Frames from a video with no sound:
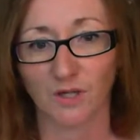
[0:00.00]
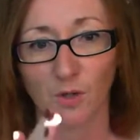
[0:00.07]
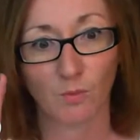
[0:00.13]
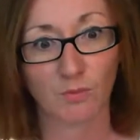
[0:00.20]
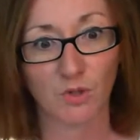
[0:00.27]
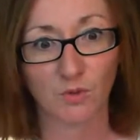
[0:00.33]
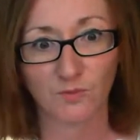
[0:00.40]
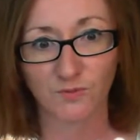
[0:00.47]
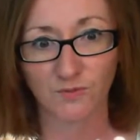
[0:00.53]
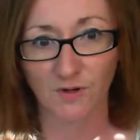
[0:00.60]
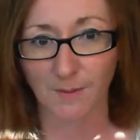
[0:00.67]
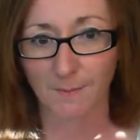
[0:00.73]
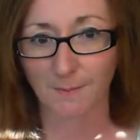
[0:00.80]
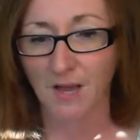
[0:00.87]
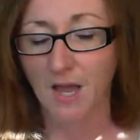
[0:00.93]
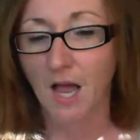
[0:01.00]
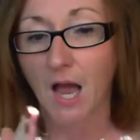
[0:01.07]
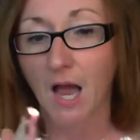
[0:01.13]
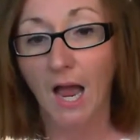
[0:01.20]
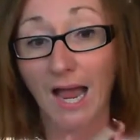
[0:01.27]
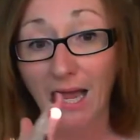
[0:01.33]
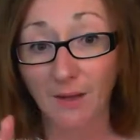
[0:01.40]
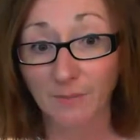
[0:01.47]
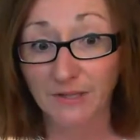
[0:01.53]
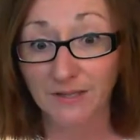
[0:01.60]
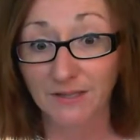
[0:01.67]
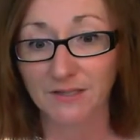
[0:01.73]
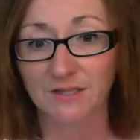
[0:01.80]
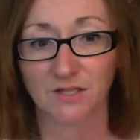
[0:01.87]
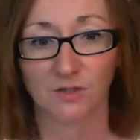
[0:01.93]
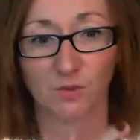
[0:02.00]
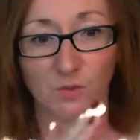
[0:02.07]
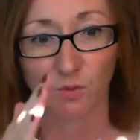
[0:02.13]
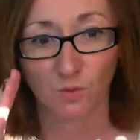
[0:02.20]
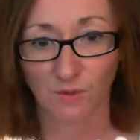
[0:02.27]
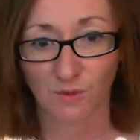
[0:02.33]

move from hobby to